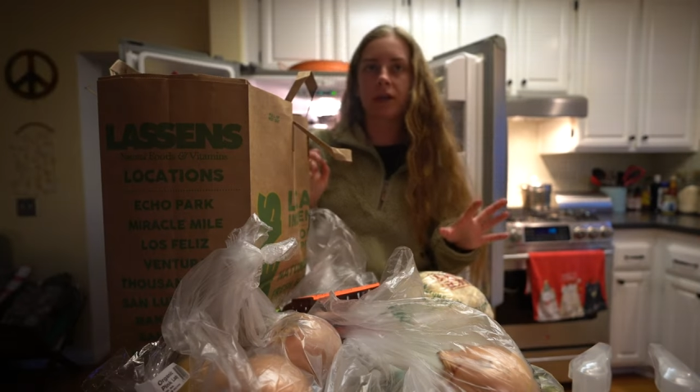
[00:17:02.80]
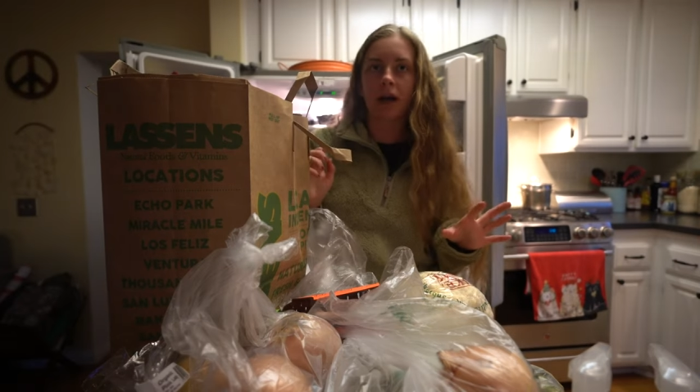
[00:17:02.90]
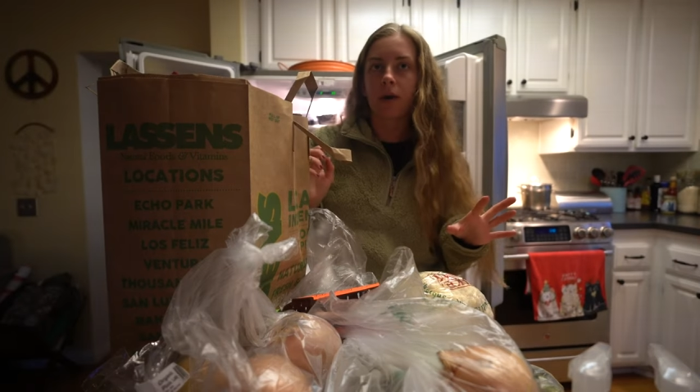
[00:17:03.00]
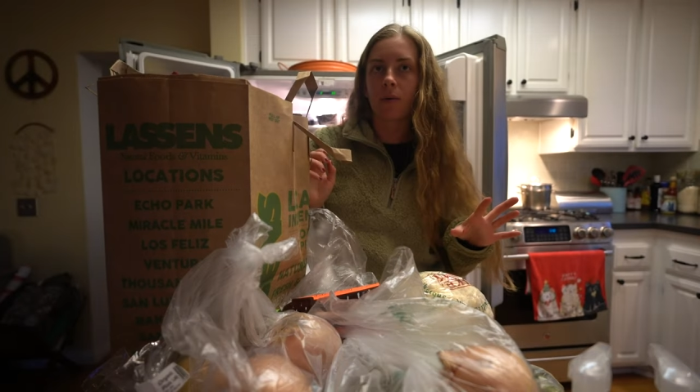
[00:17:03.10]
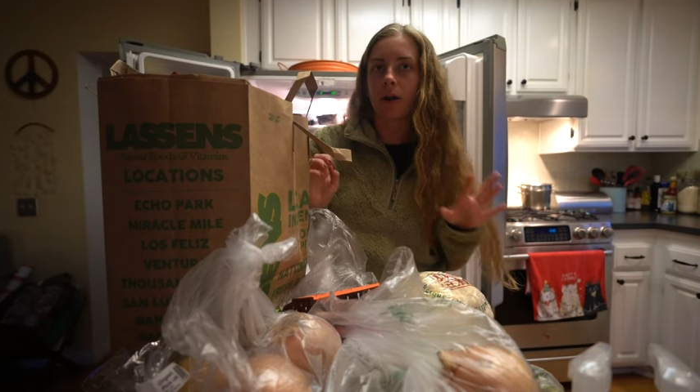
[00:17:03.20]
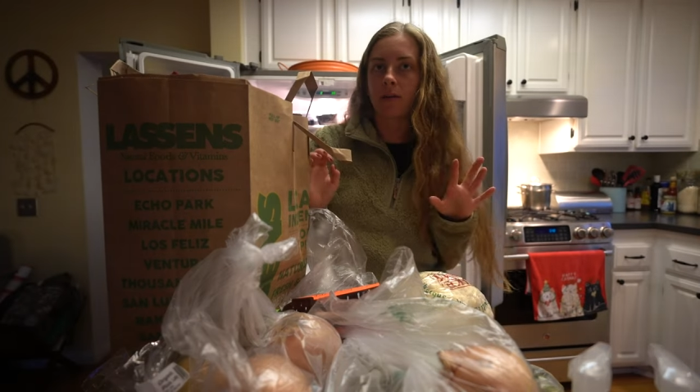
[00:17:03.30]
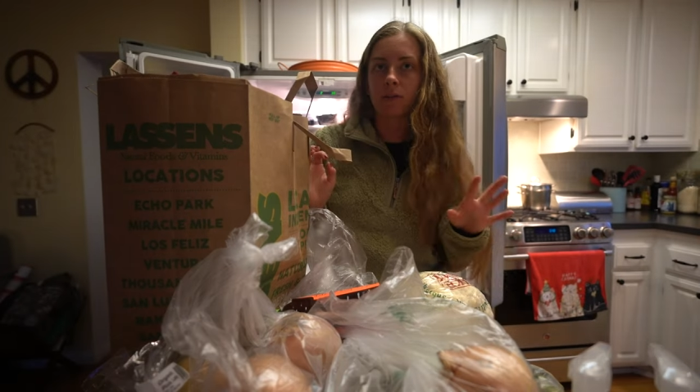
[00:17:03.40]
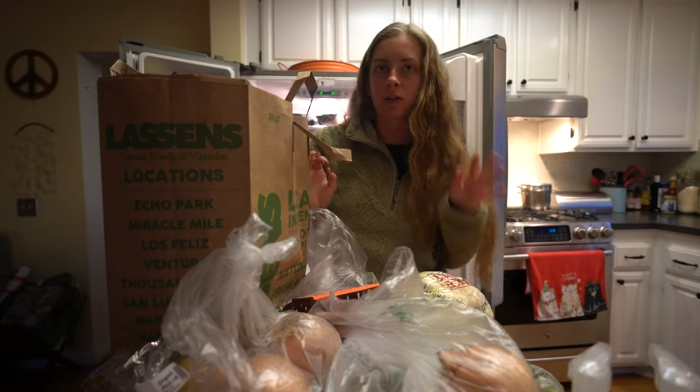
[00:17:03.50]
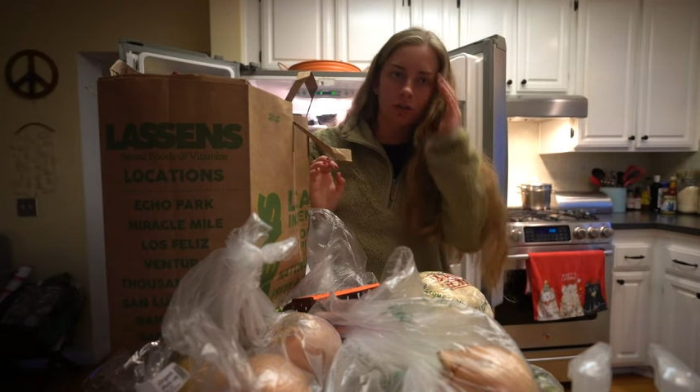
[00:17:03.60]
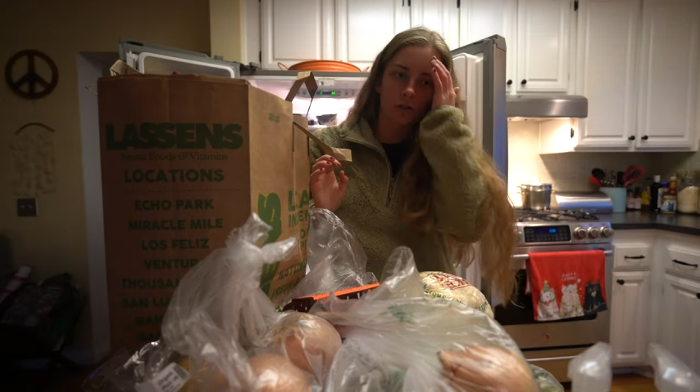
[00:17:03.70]
eat out
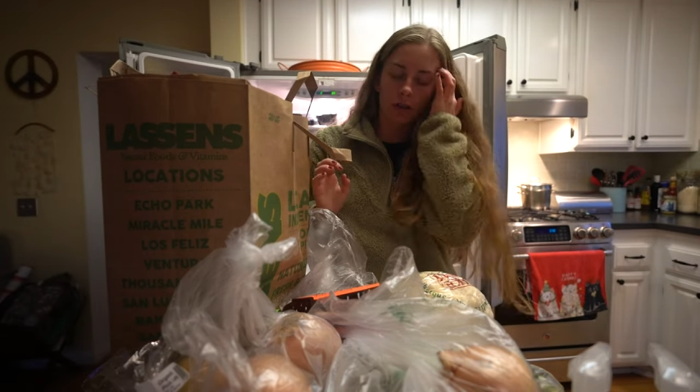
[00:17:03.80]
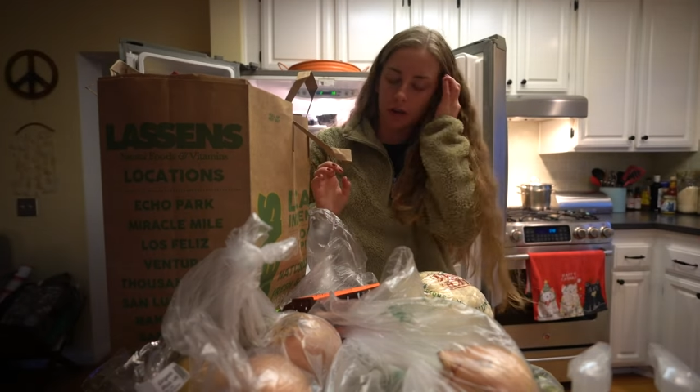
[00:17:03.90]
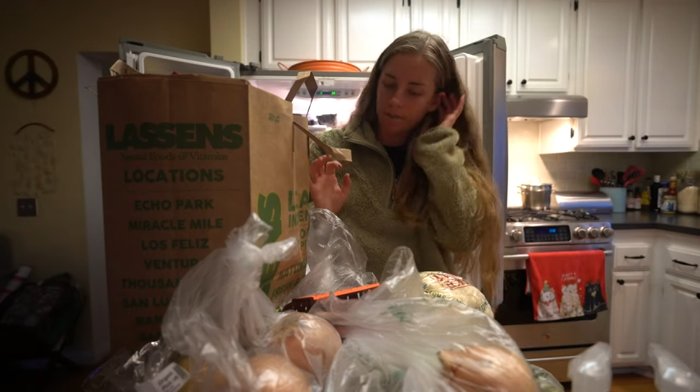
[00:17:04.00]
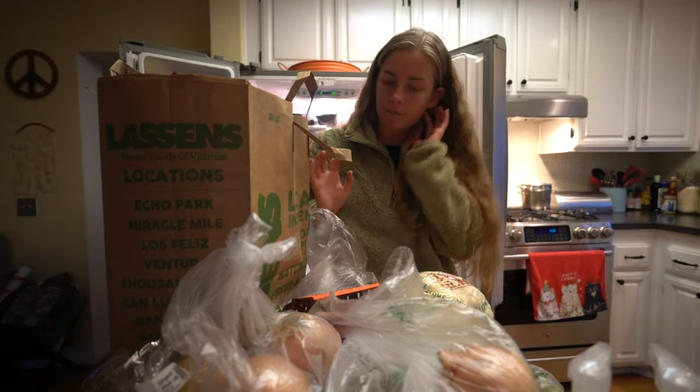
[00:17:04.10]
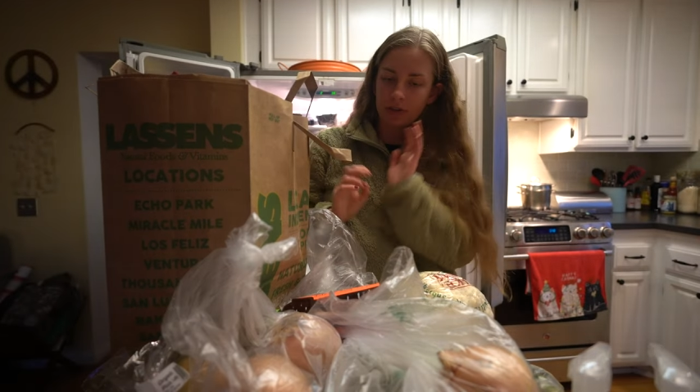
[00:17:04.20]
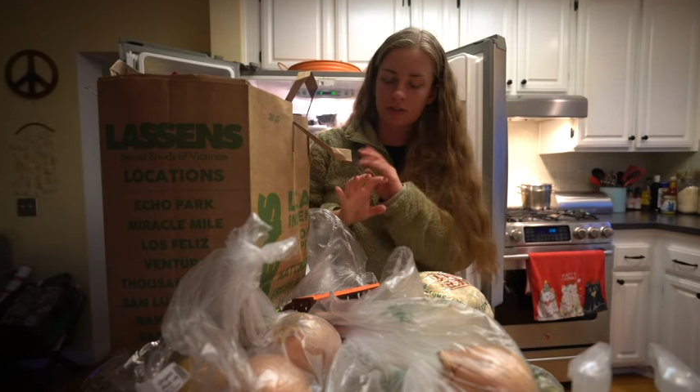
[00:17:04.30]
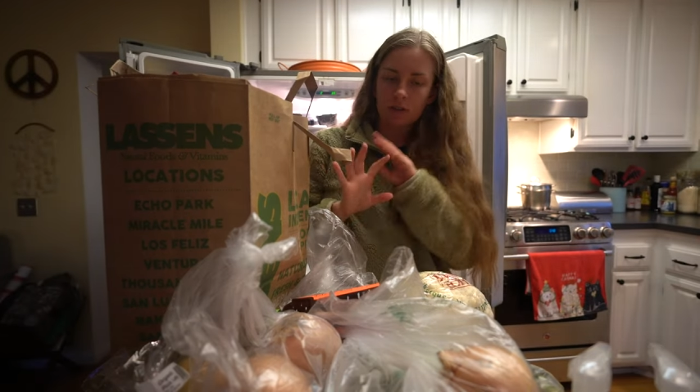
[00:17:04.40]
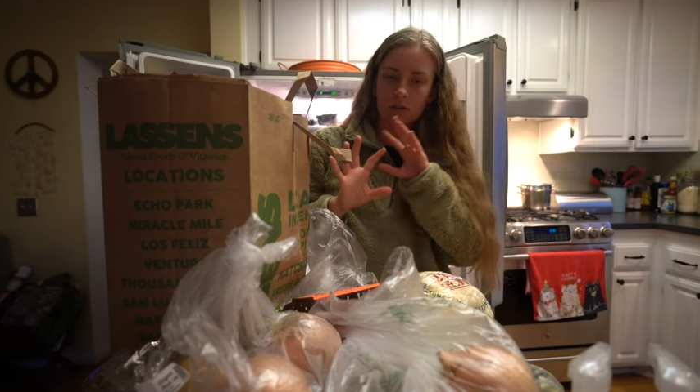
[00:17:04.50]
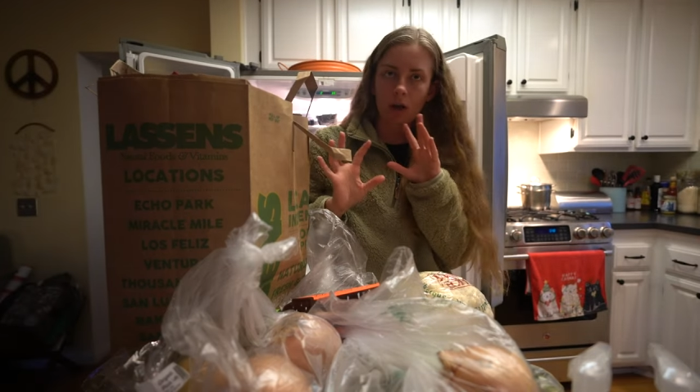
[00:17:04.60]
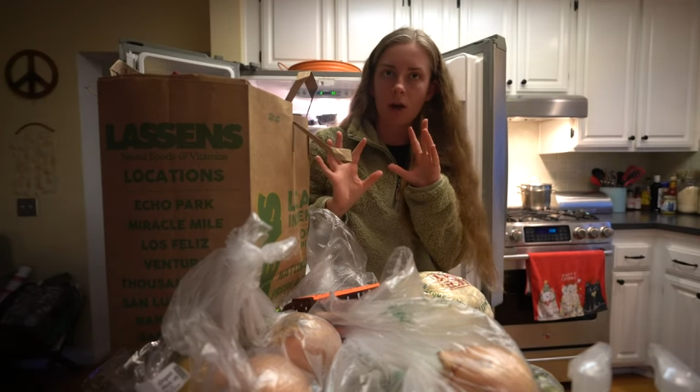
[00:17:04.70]
ever, so like this
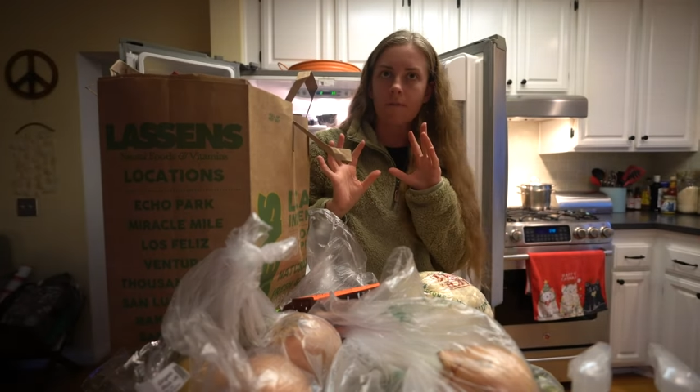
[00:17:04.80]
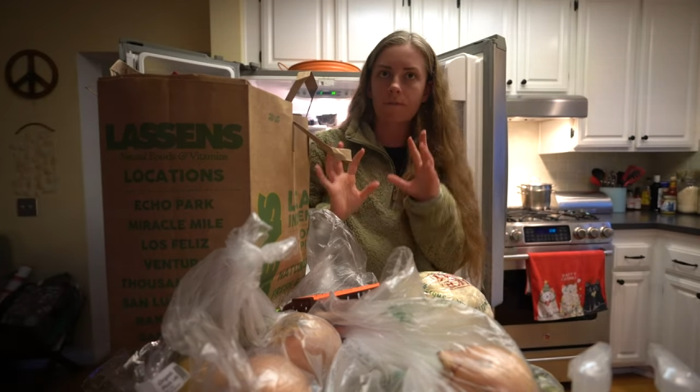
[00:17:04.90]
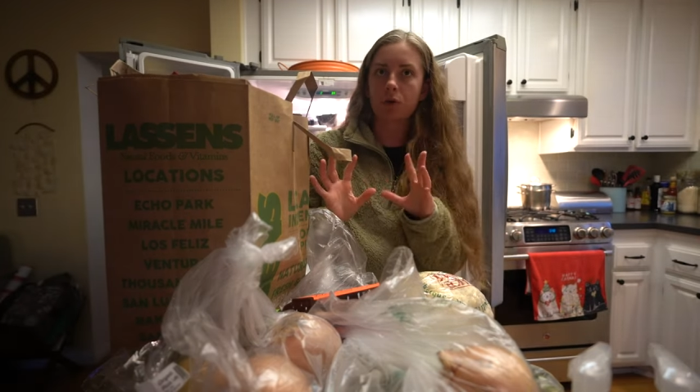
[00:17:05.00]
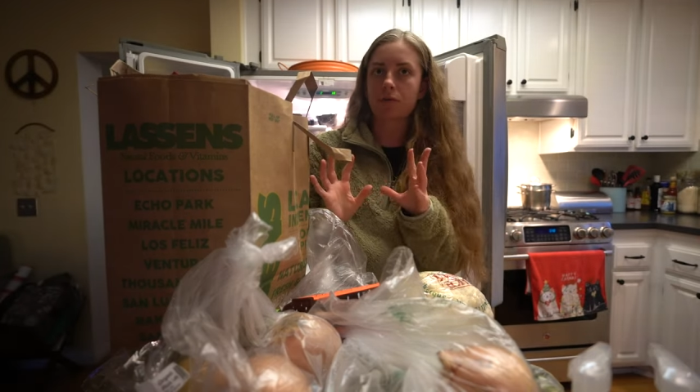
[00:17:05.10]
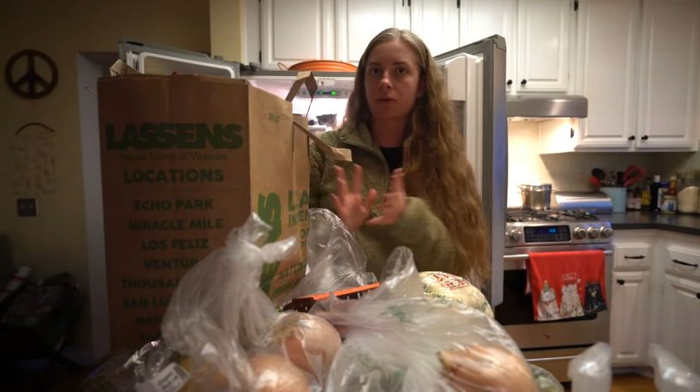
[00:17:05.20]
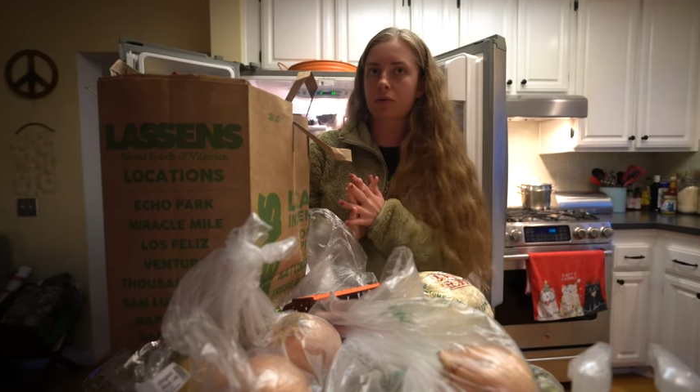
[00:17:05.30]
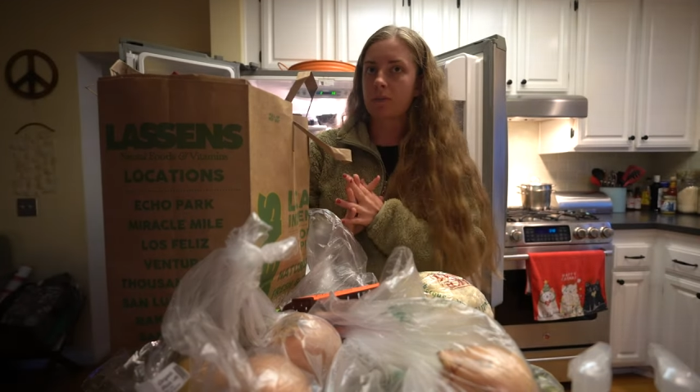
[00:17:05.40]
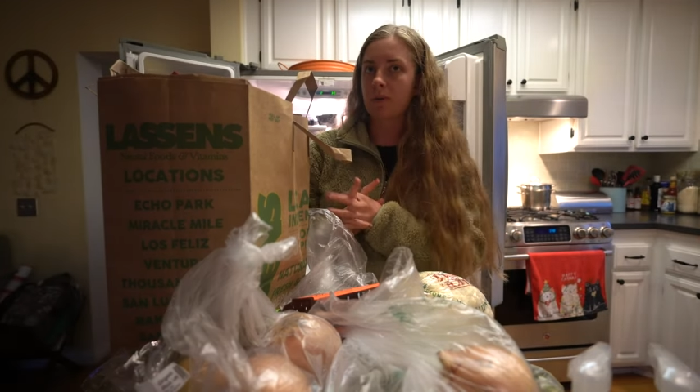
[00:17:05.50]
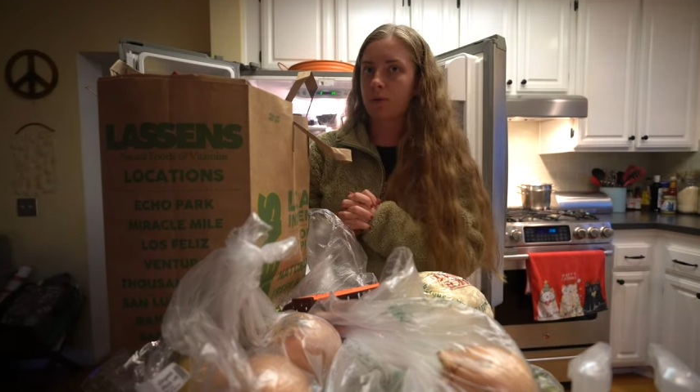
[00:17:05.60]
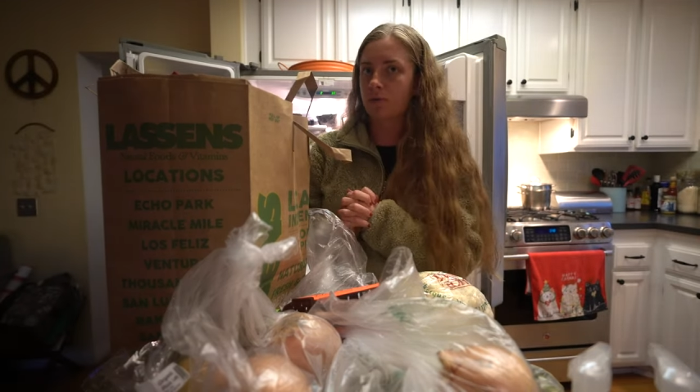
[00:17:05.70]
is food for three
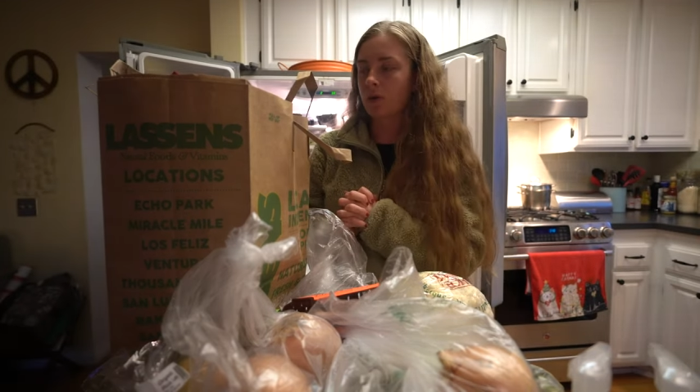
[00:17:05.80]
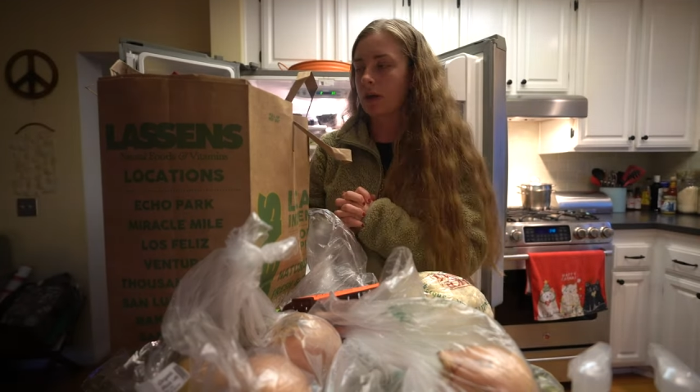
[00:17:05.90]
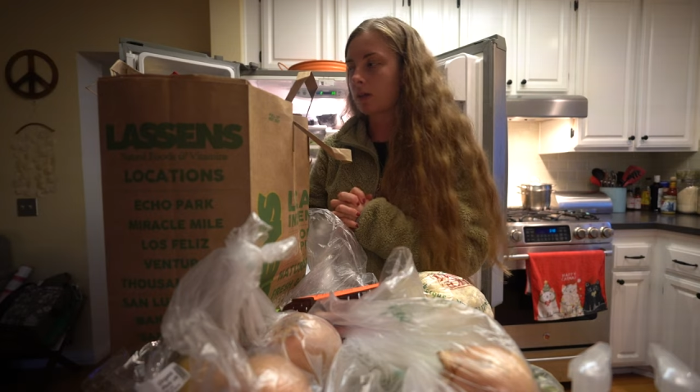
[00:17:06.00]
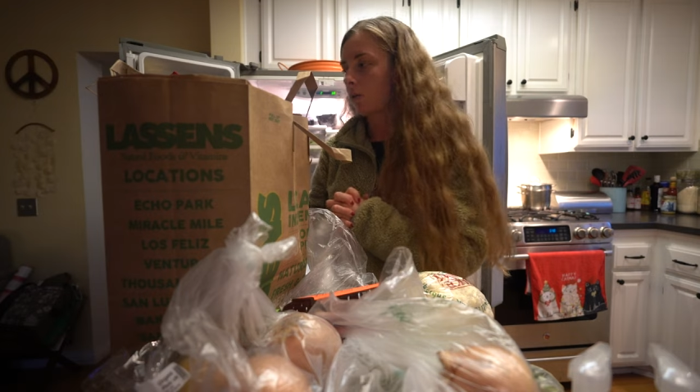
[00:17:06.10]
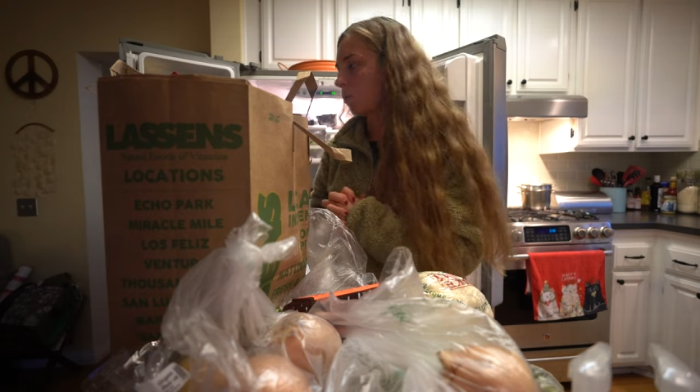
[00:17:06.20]
people for like the